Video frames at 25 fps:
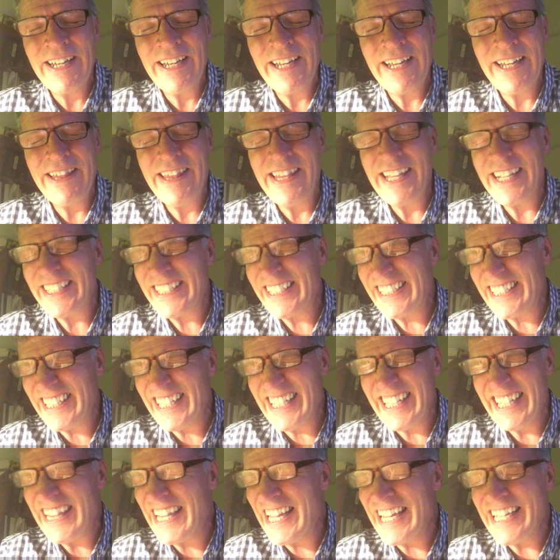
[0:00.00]
in
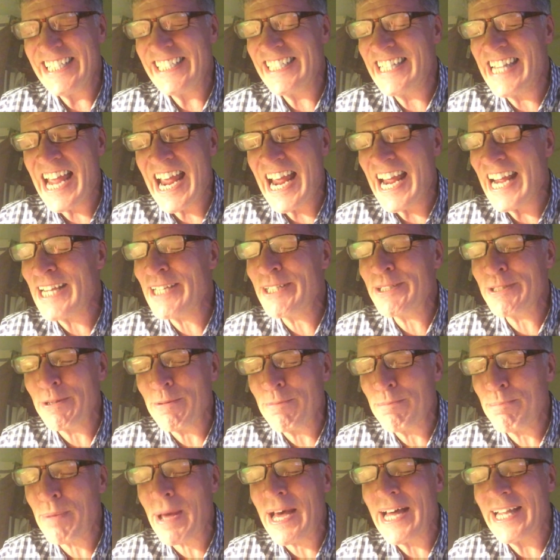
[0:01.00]
these days
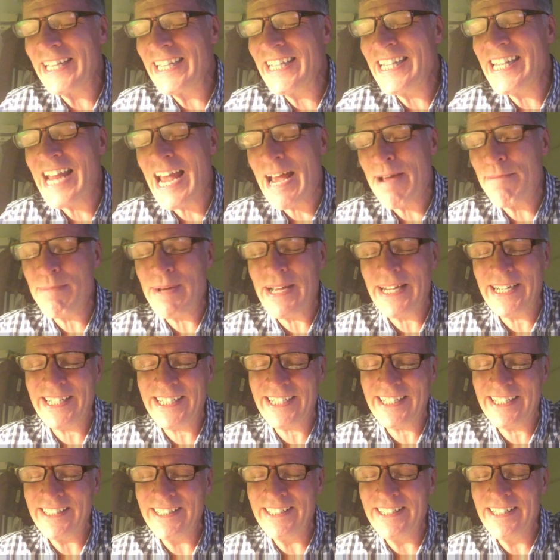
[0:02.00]
of
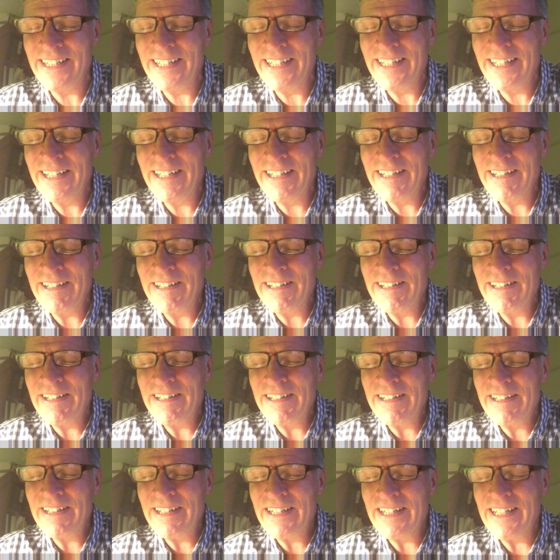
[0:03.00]
pandemic and
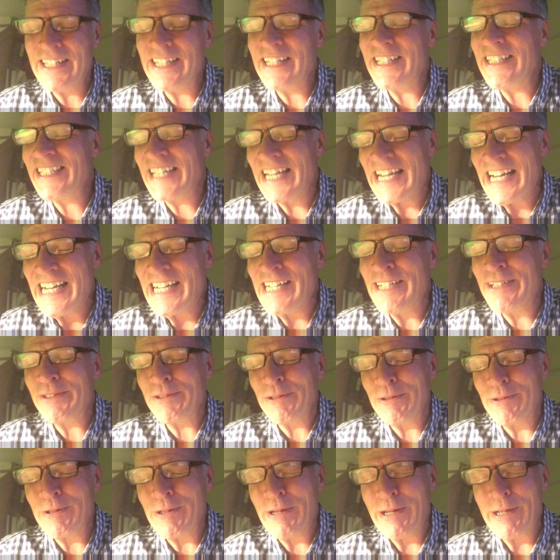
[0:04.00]
disease,
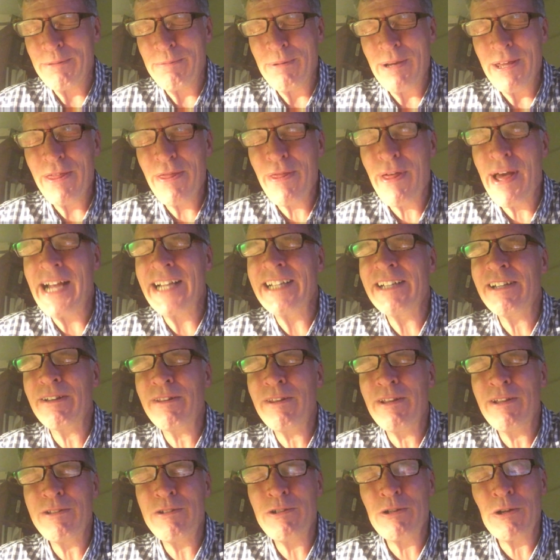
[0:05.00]
O God. We thank you
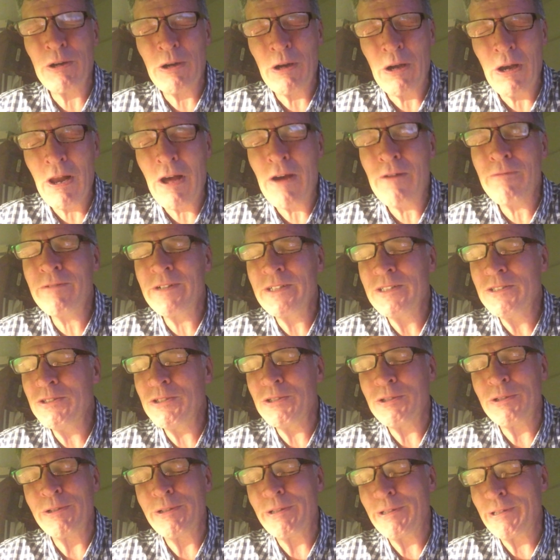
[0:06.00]
that your love
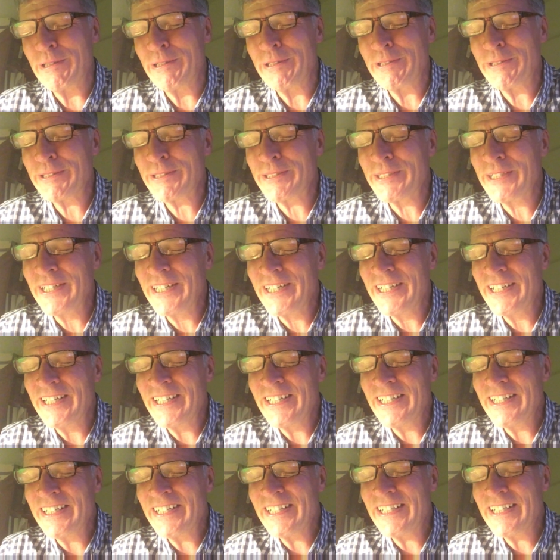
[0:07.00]
endures
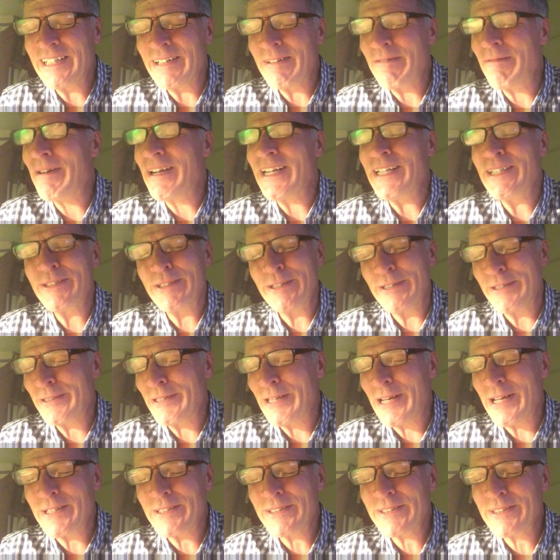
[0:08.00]
and reaches
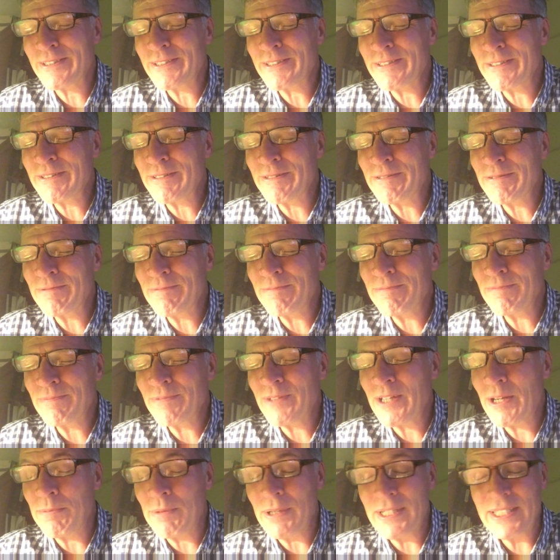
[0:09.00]
us.
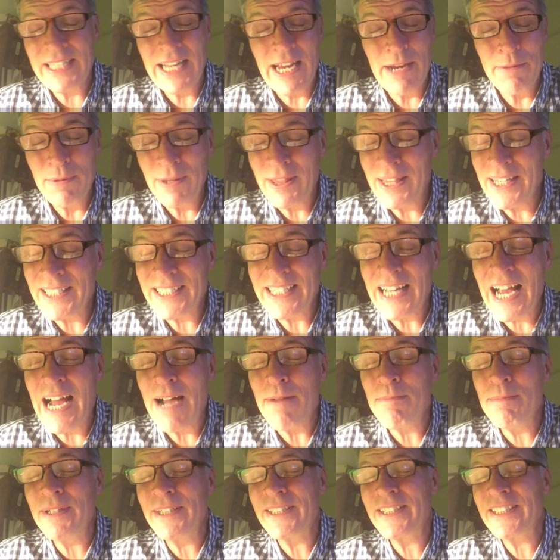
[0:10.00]
And we say with the
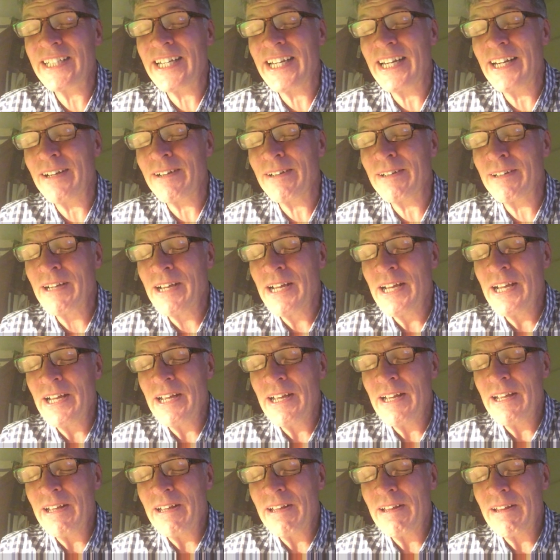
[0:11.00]
psalmist here
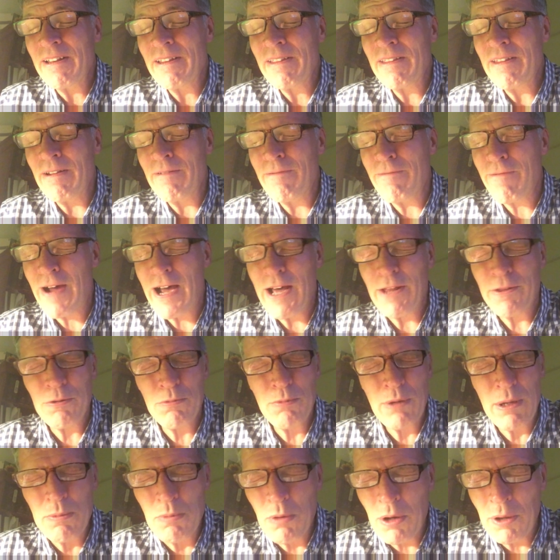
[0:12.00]
that, Father,
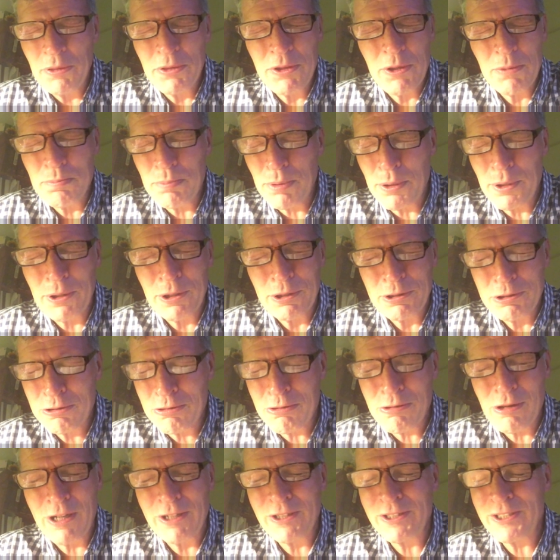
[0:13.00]
we want to put our
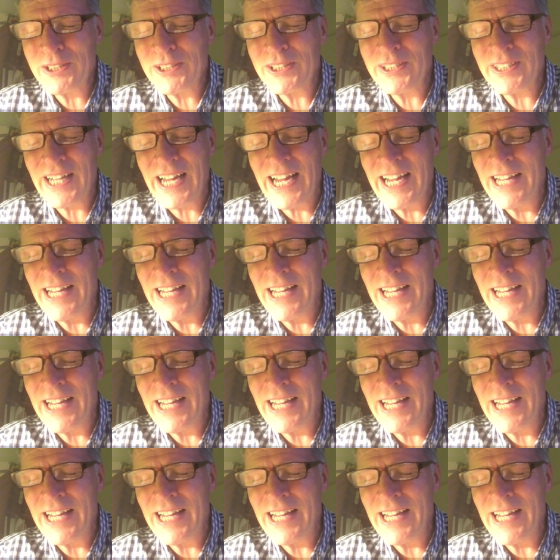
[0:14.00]
trust